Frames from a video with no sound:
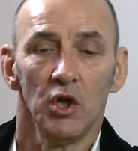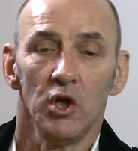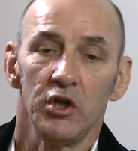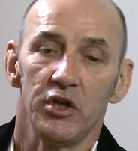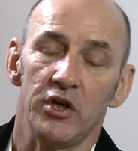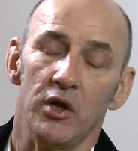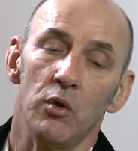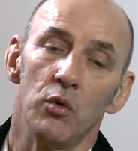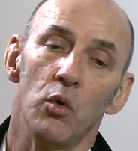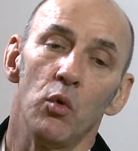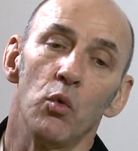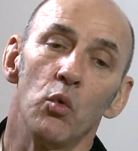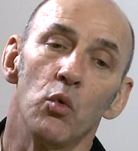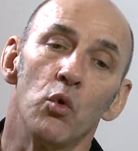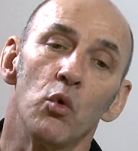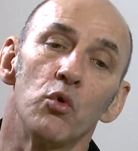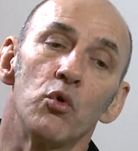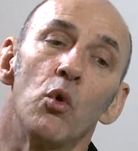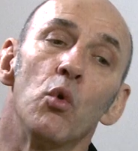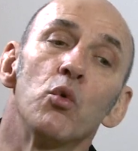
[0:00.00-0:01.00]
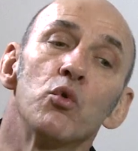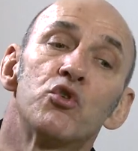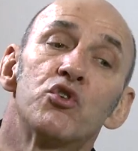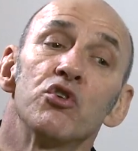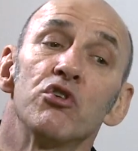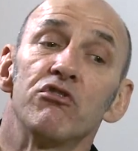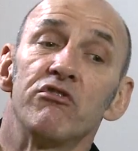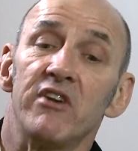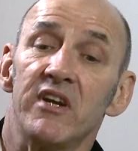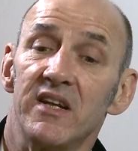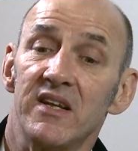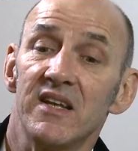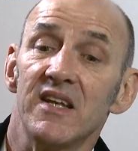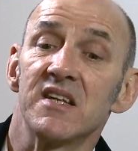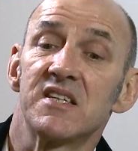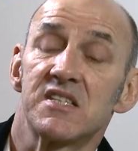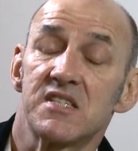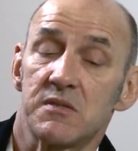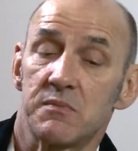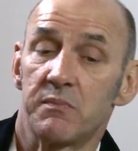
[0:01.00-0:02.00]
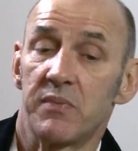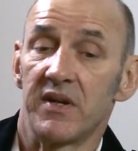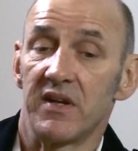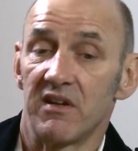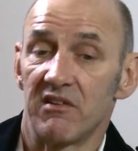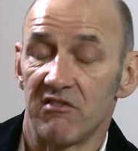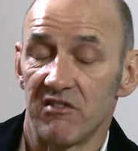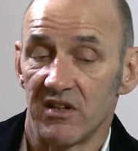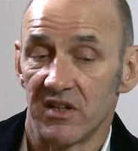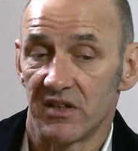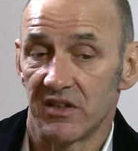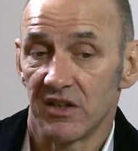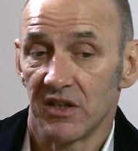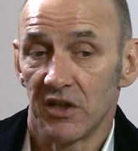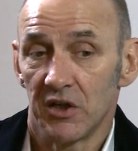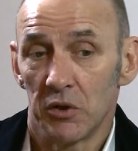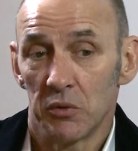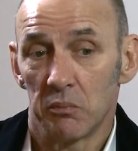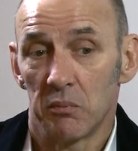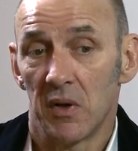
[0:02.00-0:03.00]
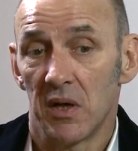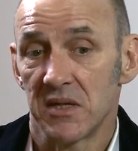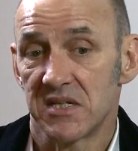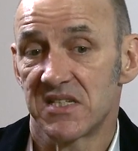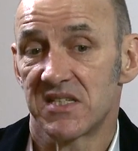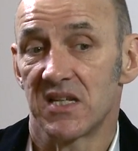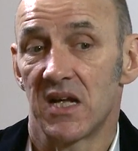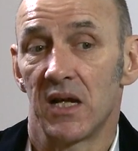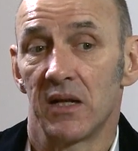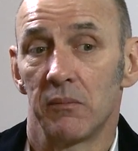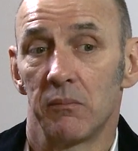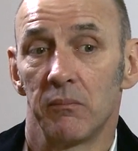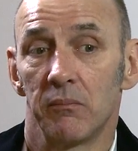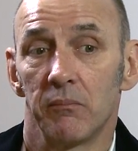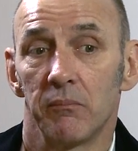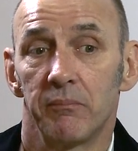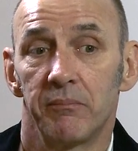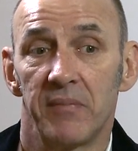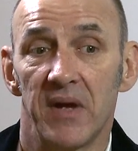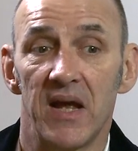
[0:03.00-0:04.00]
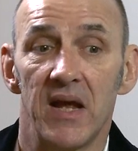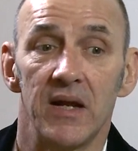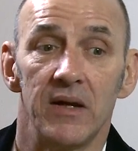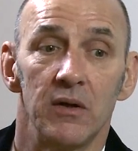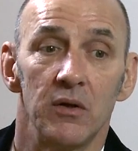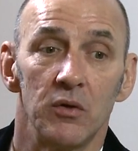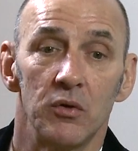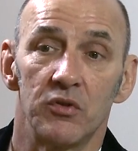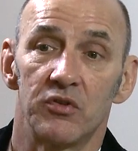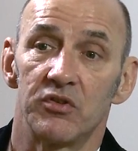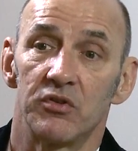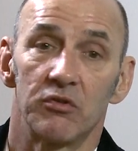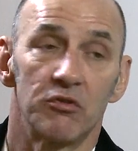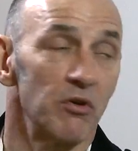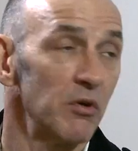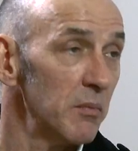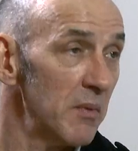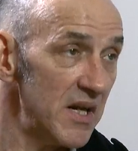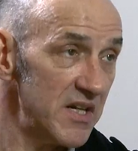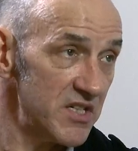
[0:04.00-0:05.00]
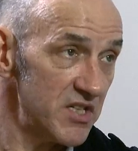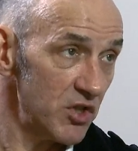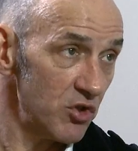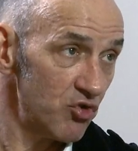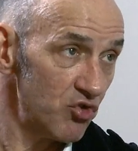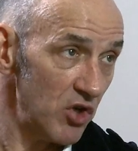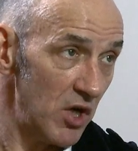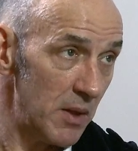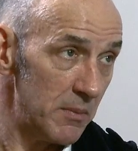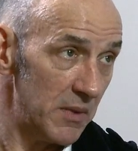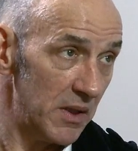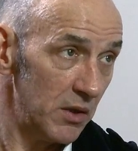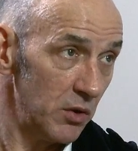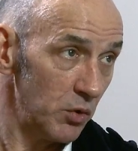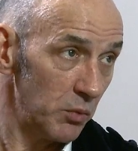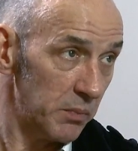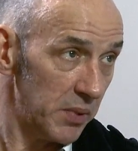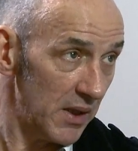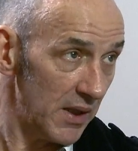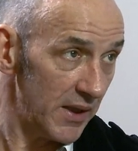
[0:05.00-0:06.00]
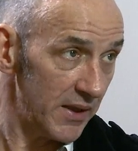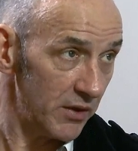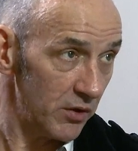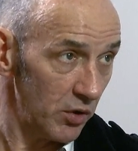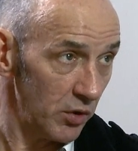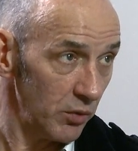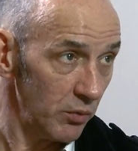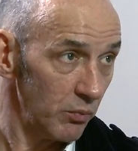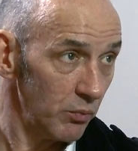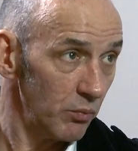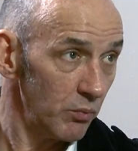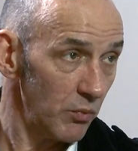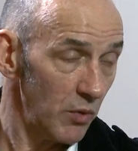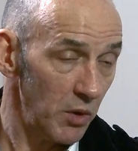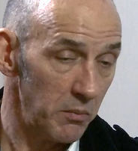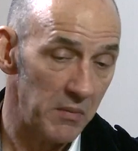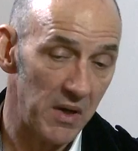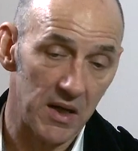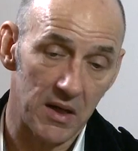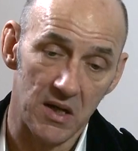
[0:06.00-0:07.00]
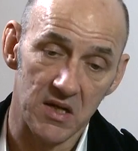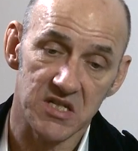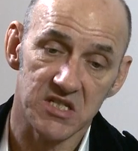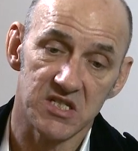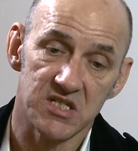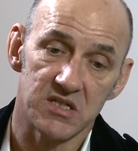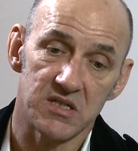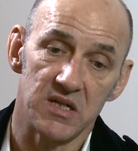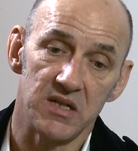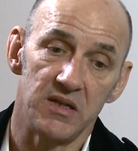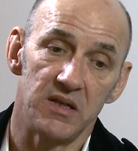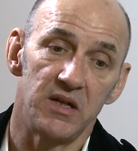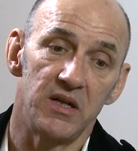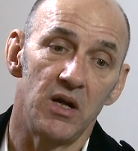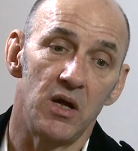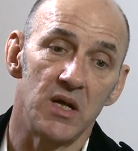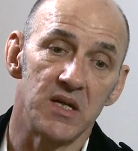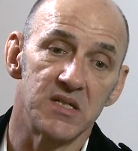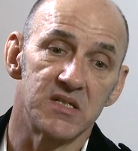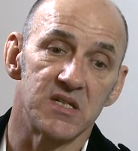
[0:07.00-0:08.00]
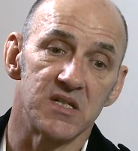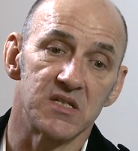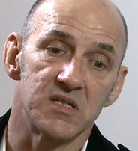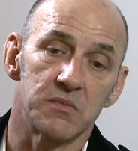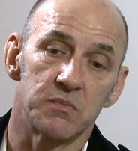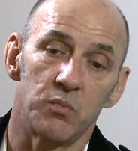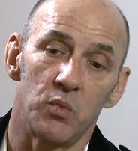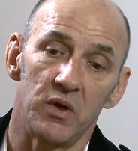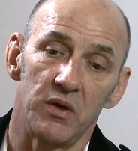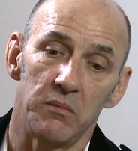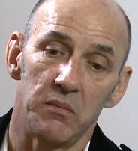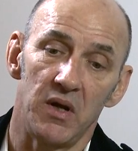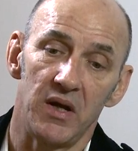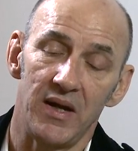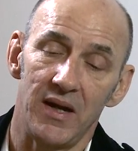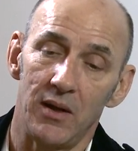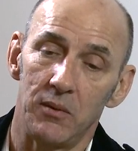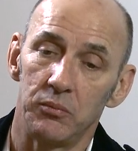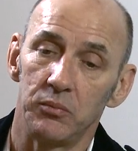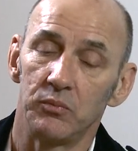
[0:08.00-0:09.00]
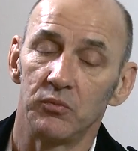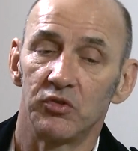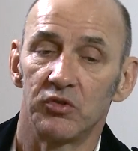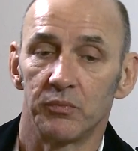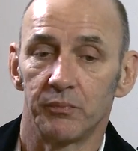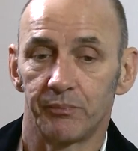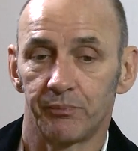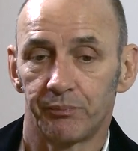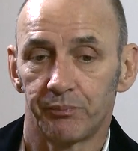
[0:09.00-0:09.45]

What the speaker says: You know, all during this period, my son, Ben, who's an amazing drummer who played on Among Us in the 90s, one of my albums,